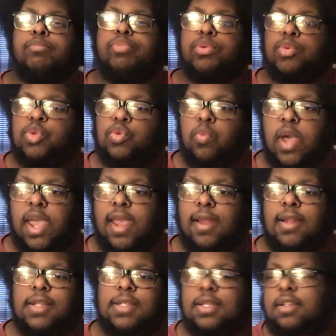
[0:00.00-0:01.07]
Bruce
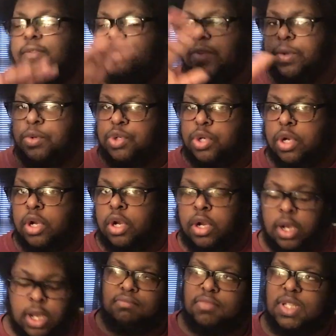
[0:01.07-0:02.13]
Wayne. It's in the
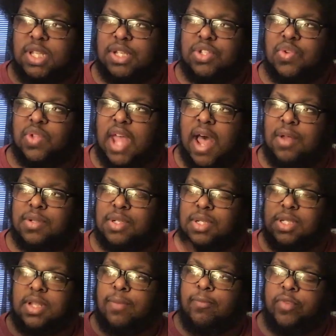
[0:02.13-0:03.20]
future. It's like
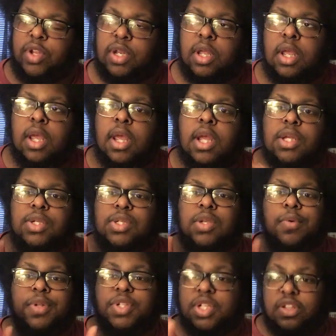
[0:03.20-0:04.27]
2000 something.
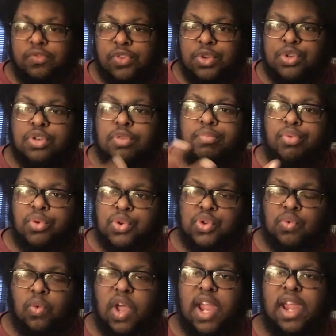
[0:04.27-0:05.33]
So it's in the future.
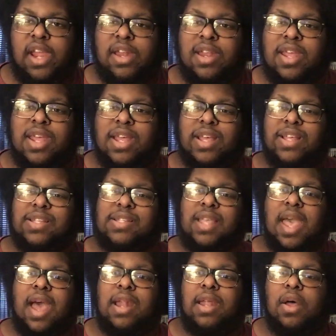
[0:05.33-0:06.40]
Bruce Wayne is
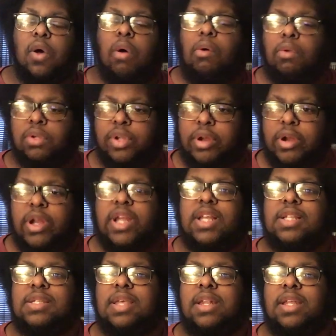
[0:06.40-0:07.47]
kind of older.
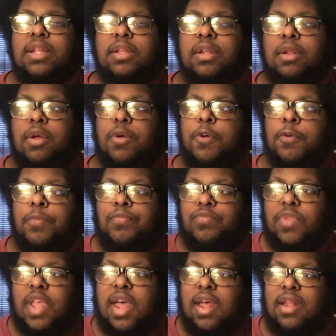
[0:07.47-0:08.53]
He's getting, you know,
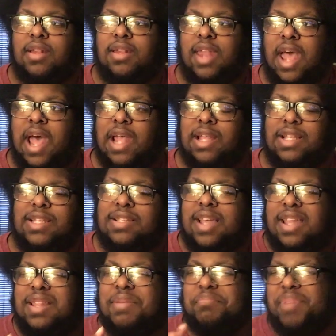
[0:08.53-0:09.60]
not, he's
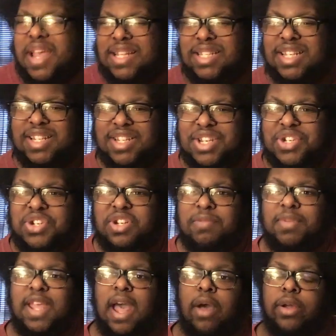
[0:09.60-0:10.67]
not in the best condition to
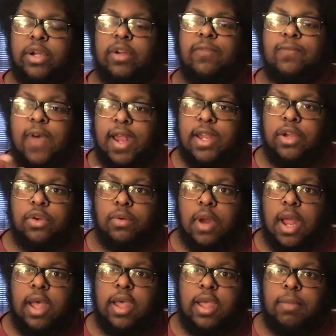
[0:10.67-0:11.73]
be out here fighting
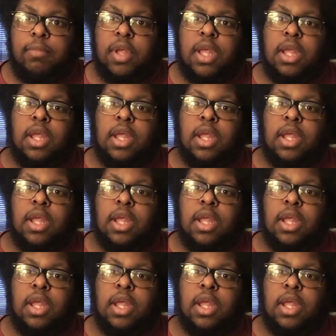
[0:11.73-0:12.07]
crime.